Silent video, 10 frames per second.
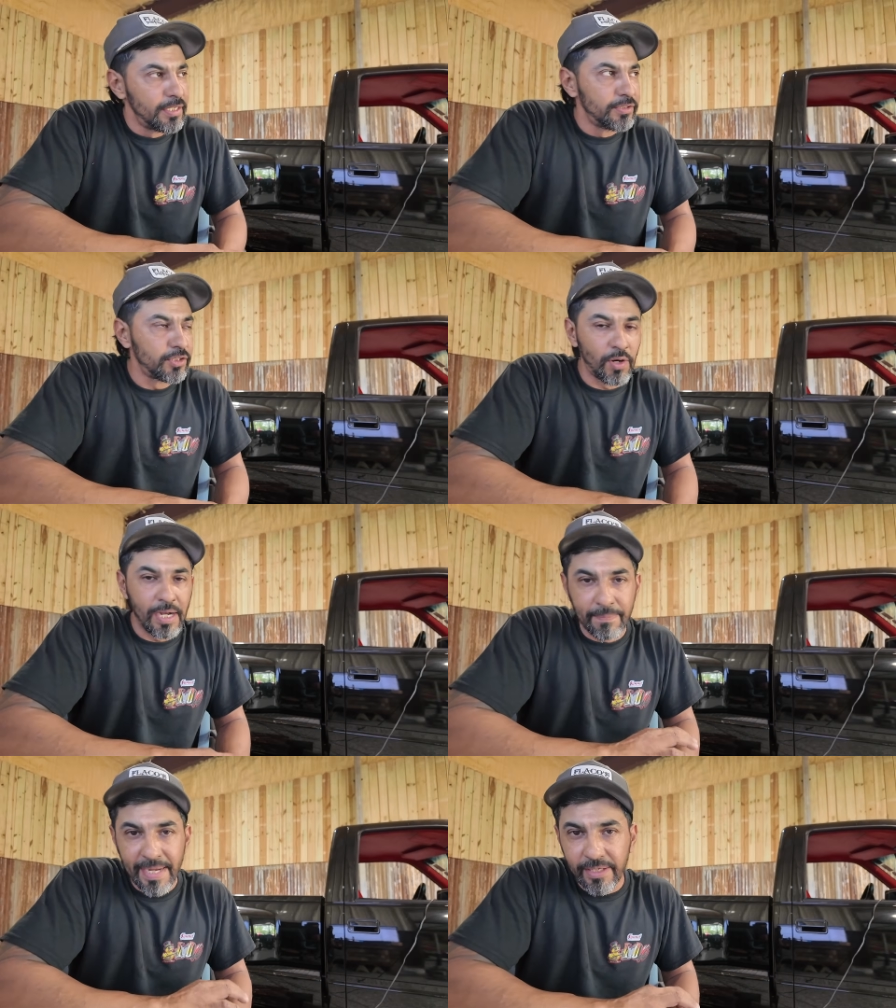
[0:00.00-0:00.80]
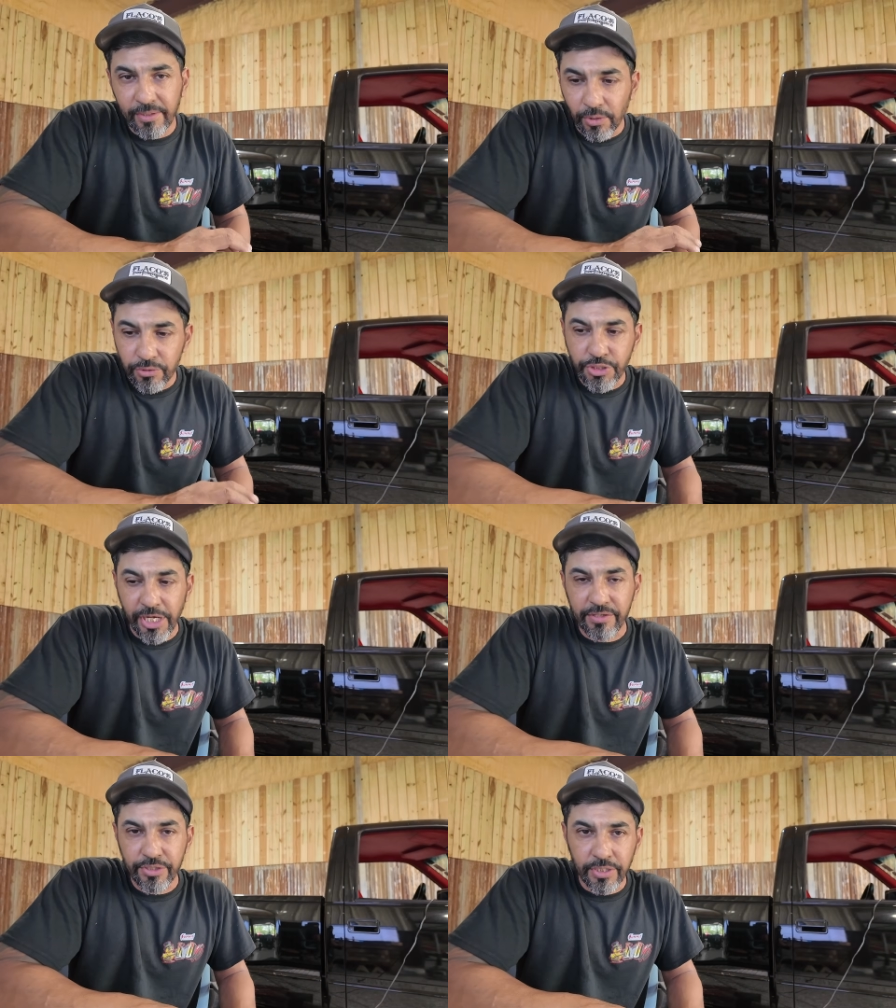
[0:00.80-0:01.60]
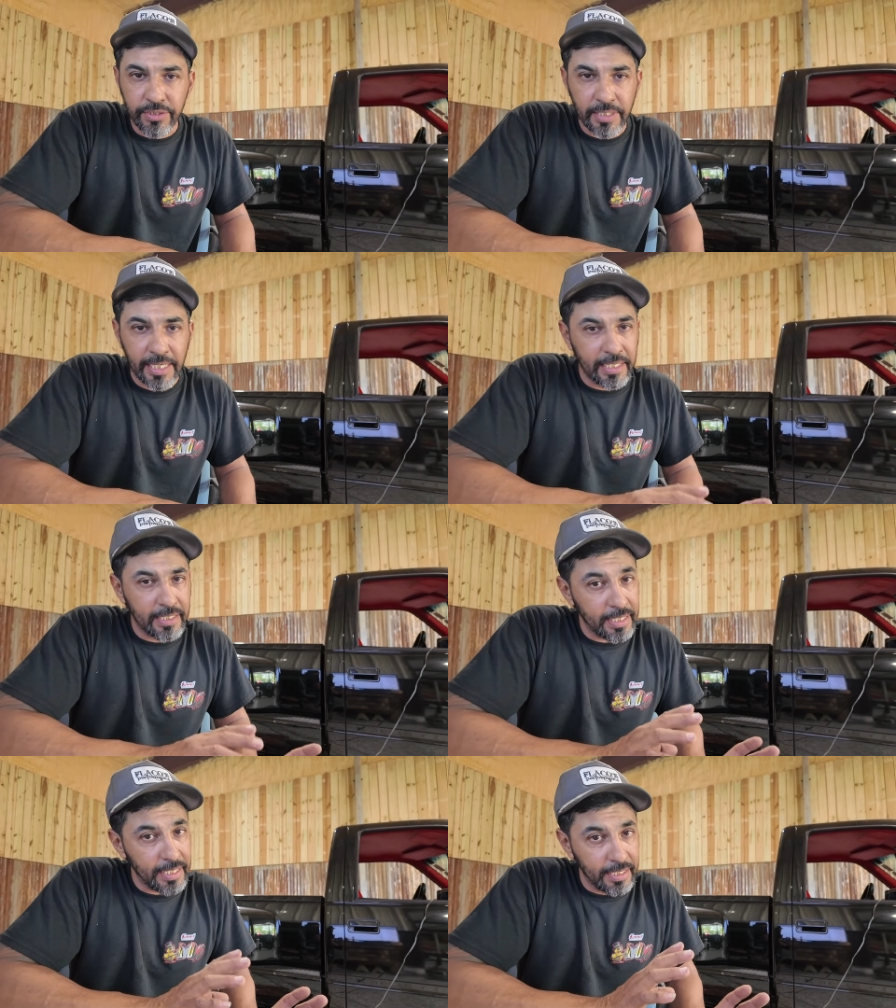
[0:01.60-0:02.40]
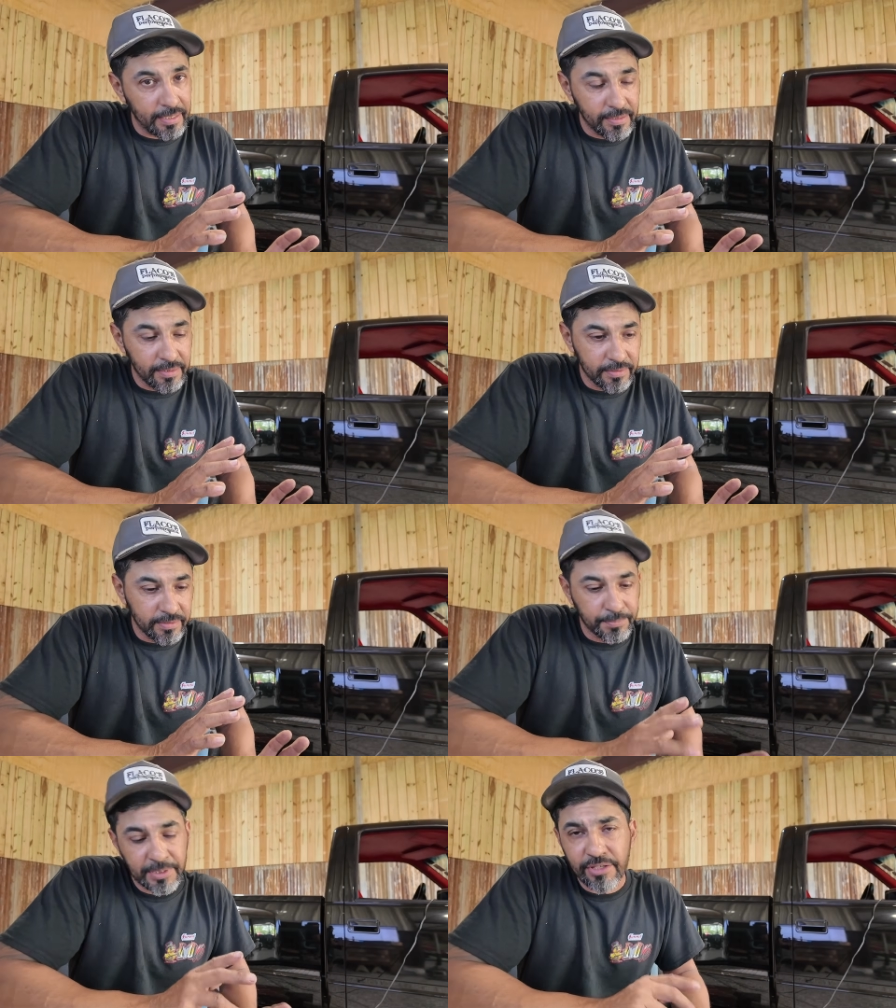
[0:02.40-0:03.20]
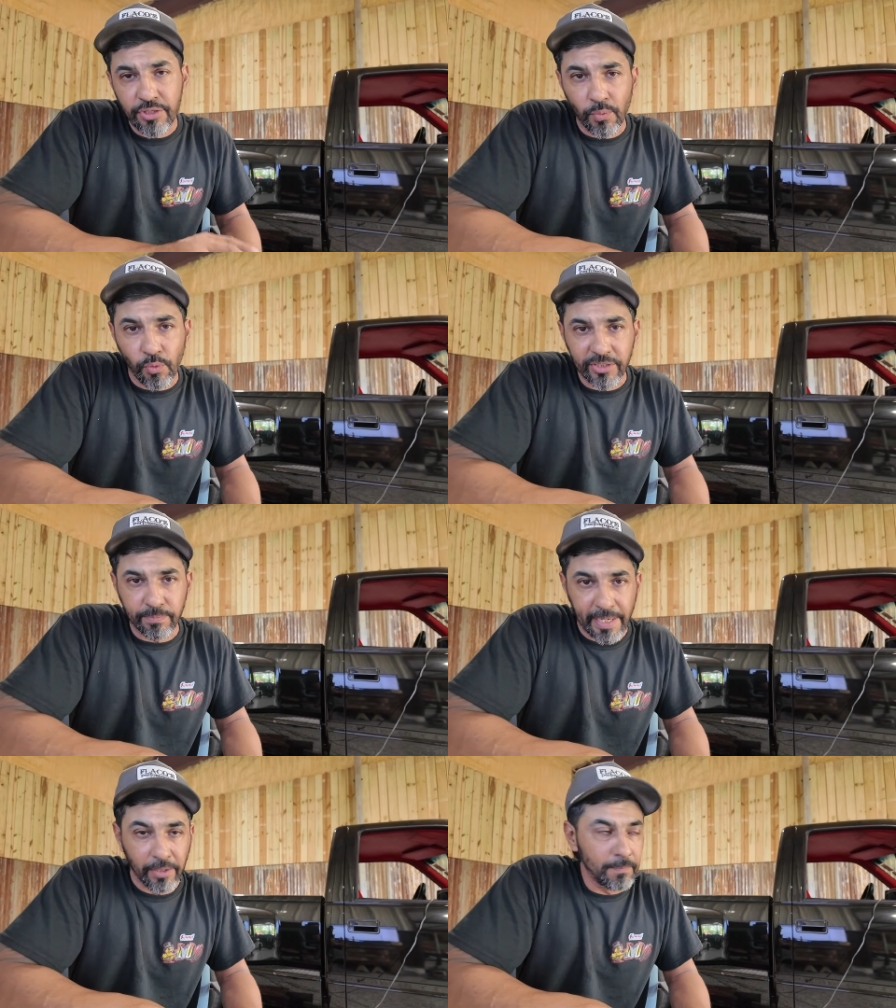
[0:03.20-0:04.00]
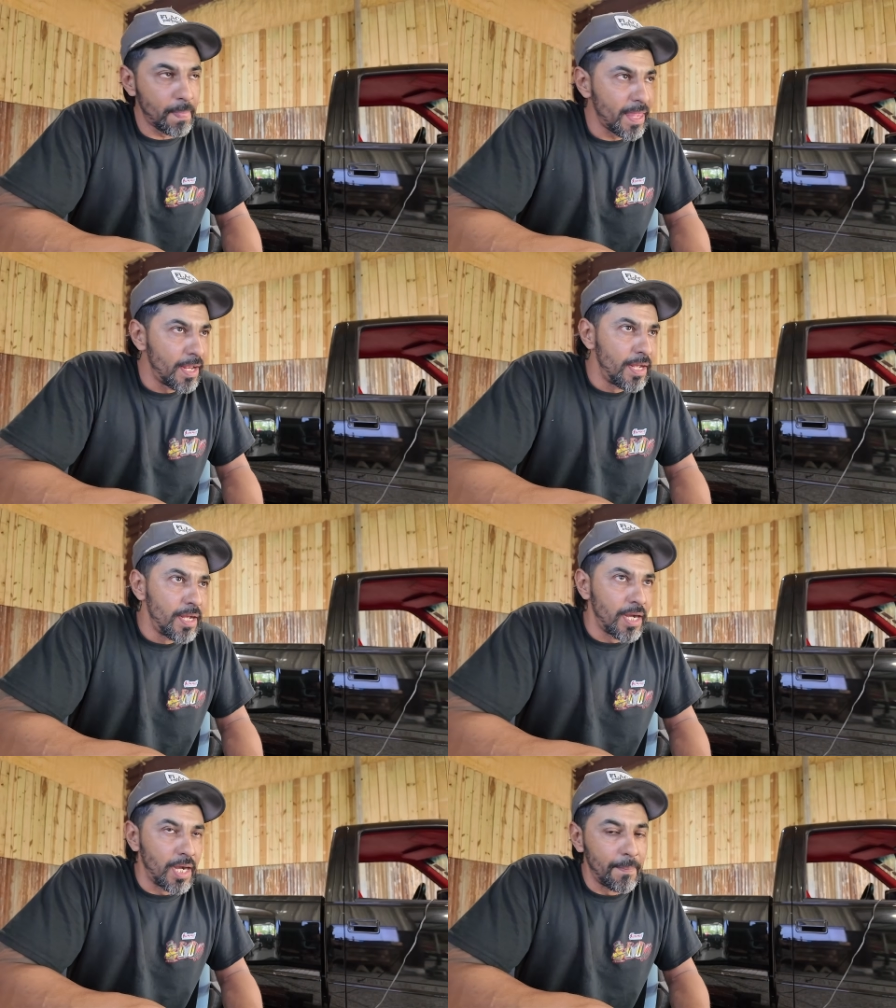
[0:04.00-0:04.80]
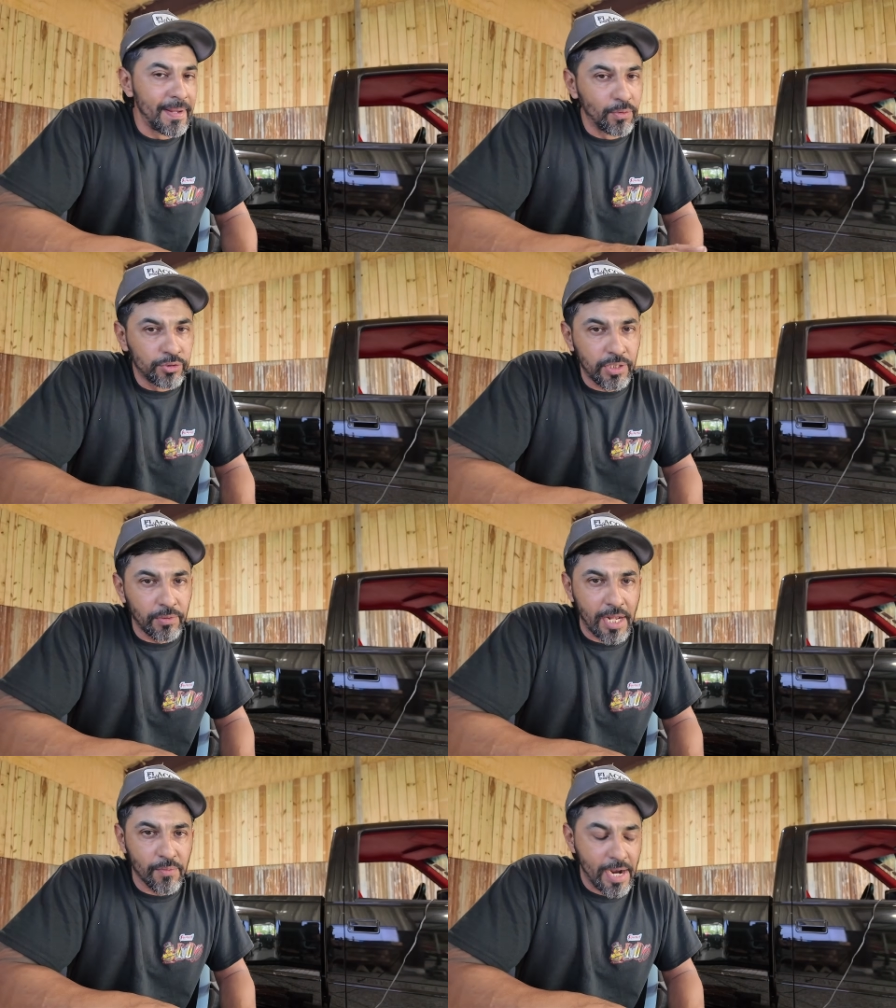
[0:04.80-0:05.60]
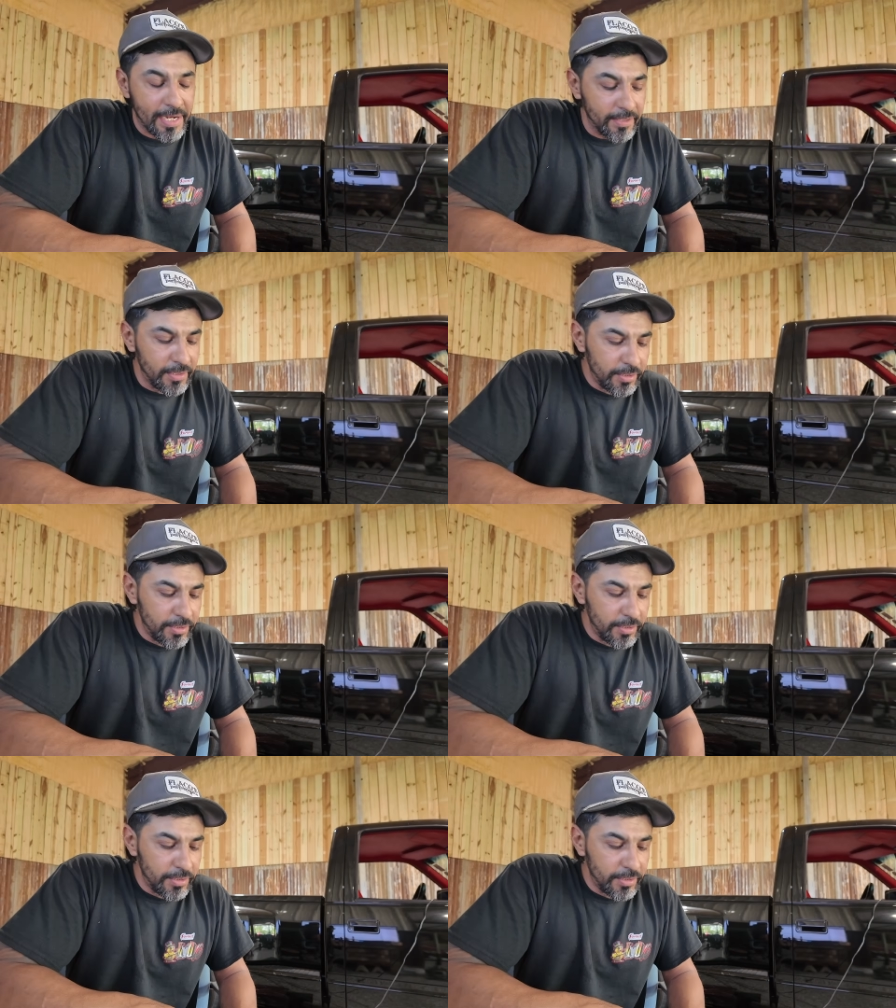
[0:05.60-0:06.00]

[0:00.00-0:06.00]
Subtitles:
So I made those changes, and it substantially was better, but it was still not right.